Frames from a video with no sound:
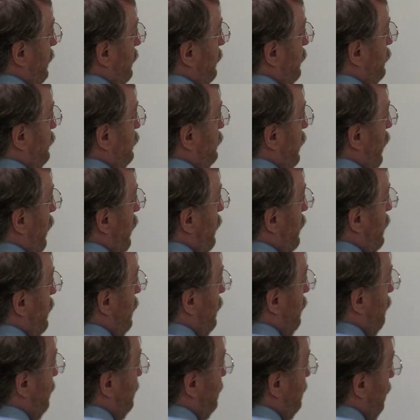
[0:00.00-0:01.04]

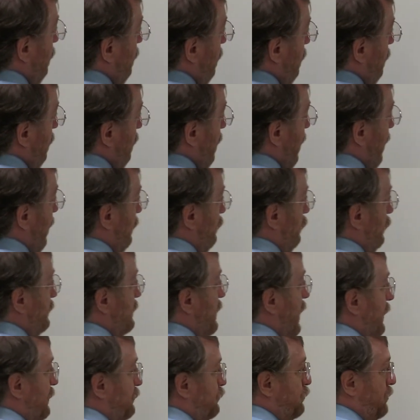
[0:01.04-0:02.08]
Sodium is going to collide with
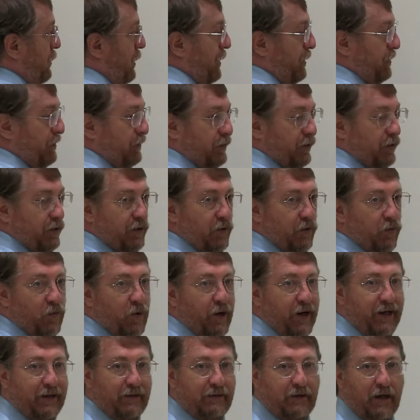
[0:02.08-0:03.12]
nitrate.
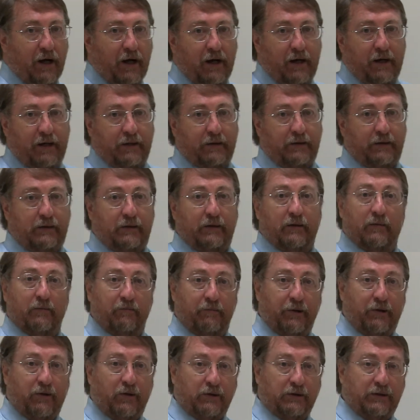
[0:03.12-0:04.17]
When it does,
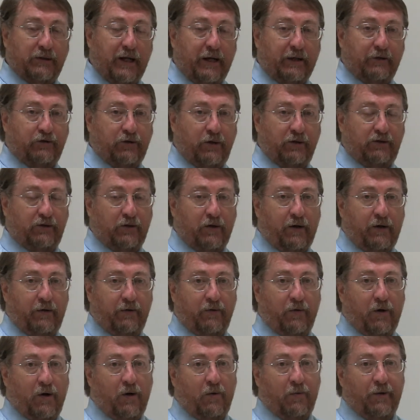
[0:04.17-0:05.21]
because nitrates
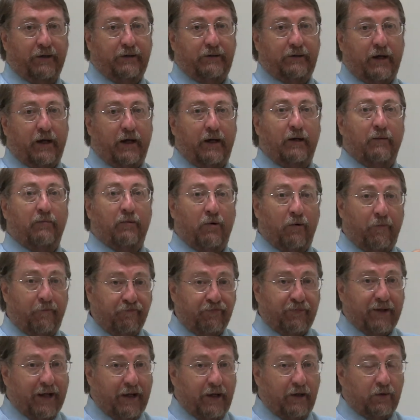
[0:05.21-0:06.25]
are always soluble,
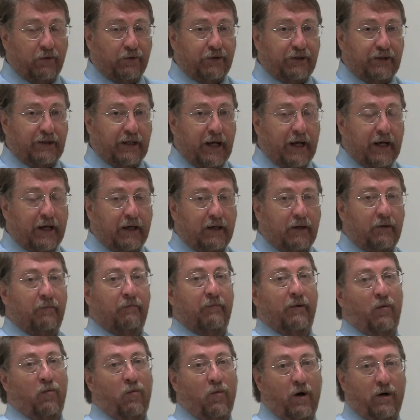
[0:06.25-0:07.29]
it'll stick,
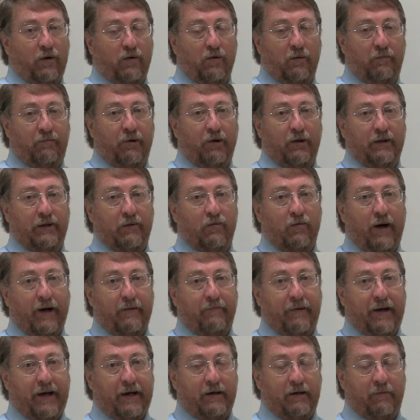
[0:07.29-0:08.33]
but water will pull it
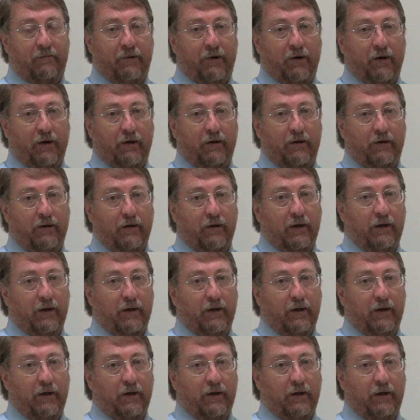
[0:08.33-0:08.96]
right back apart.